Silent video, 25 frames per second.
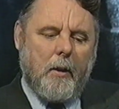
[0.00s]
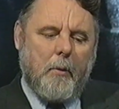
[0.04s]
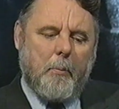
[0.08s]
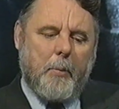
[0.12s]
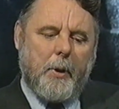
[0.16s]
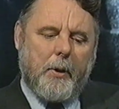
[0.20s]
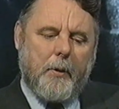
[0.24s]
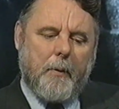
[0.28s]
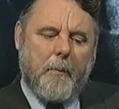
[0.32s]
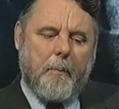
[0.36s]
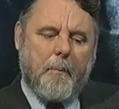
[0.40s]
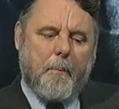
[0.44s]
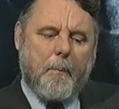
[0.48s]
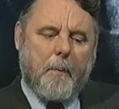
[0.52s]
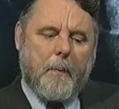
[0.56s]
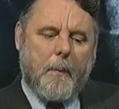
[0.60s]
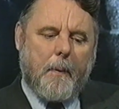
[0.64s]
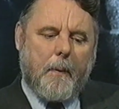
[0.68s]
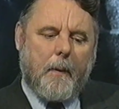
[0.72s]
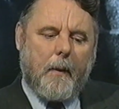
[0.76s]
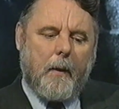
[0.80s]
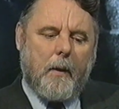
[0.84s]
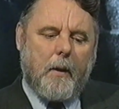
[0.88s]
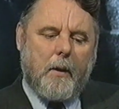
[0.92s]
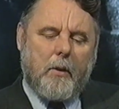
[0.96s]
But
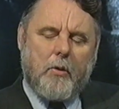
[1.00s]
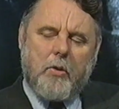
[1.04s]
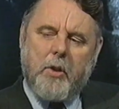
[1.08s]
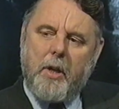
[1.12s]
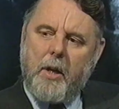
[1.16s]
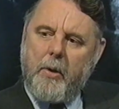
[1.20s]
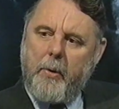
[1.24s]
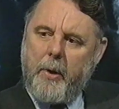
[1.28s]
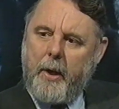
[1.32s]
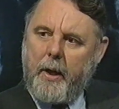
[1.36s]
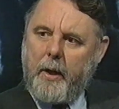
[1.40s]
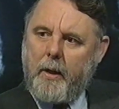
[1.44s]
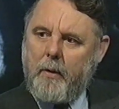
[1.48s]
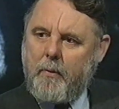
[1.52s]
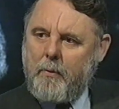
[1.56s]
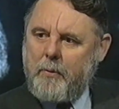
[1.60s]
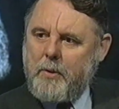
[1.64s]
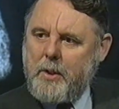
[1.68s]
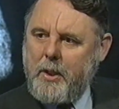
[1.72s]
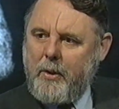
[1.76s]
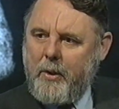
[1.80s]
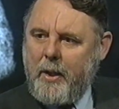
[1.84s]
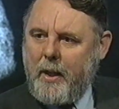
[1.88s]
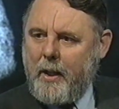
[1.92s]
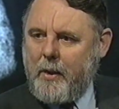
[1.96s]
Terry
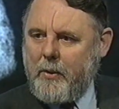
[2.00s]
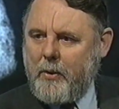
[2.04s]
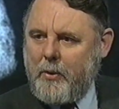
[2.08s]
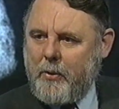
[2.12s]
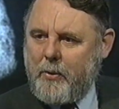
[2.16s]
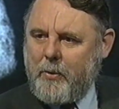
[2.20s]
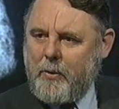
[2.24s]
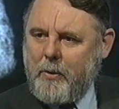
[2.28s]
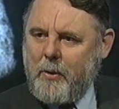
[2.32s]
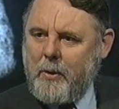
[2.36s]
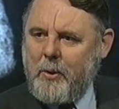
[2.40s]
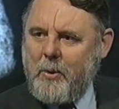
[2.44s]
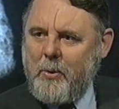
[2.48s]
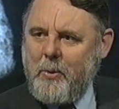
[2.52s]
Anderson,